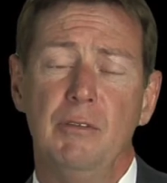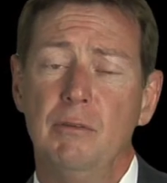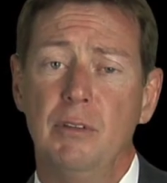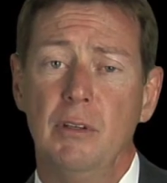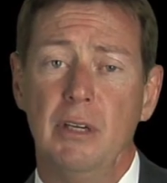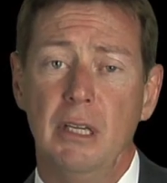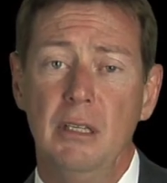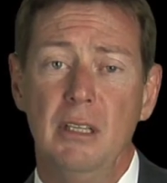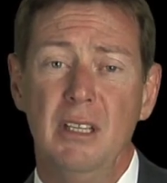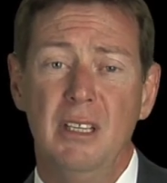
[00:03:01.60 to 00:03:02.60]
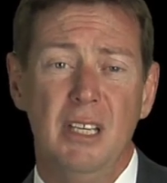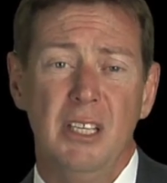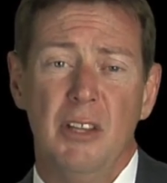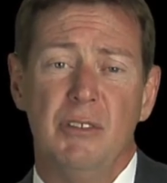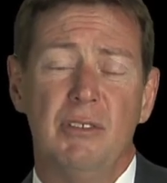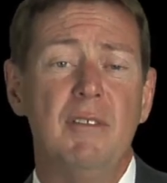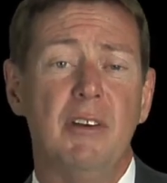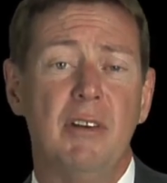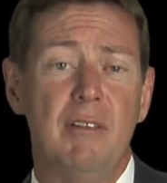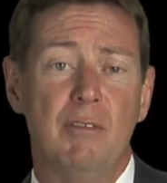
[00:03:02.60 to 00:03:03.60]
from Florida, another seven
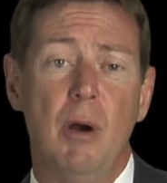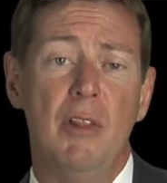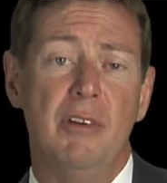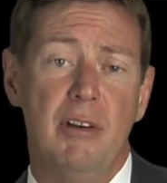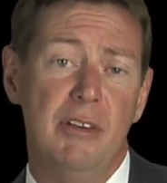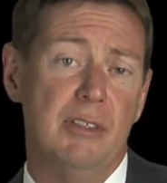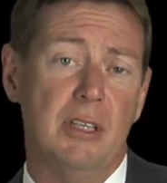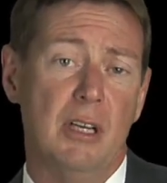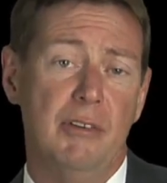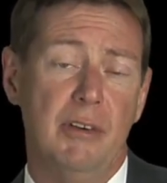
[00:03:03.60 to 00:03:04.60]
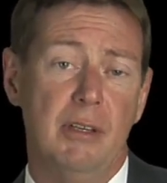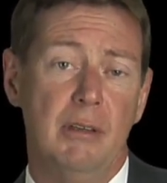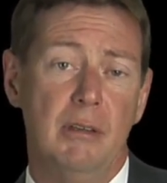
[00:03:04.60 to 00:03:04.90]
or eight from other areas of the country.